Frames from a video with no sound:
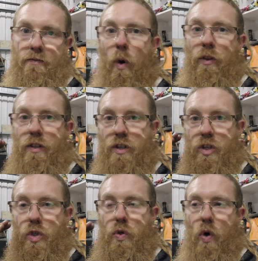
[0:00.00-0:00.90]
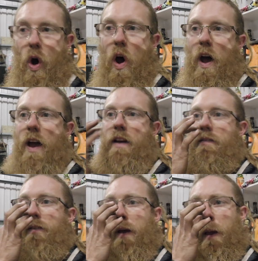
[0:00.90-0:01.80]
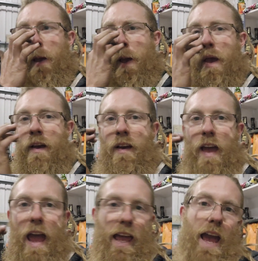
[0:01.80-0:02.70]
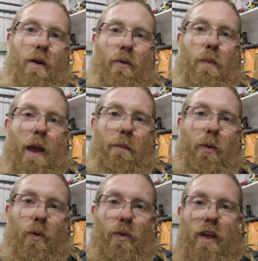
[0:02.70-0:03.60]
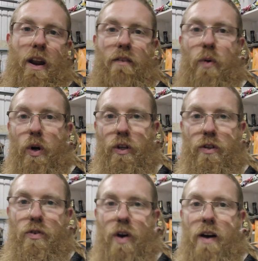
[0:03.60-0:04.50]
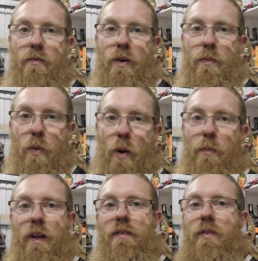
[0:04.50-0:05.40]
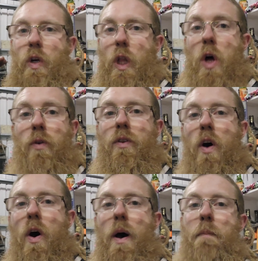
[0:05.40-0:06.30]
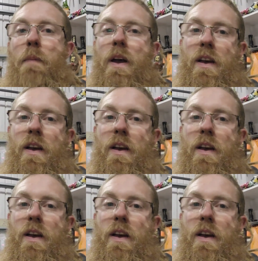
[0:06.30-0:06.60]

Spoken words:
I want to just drive, hang out with people that I've wanted to drive with properly for a long time,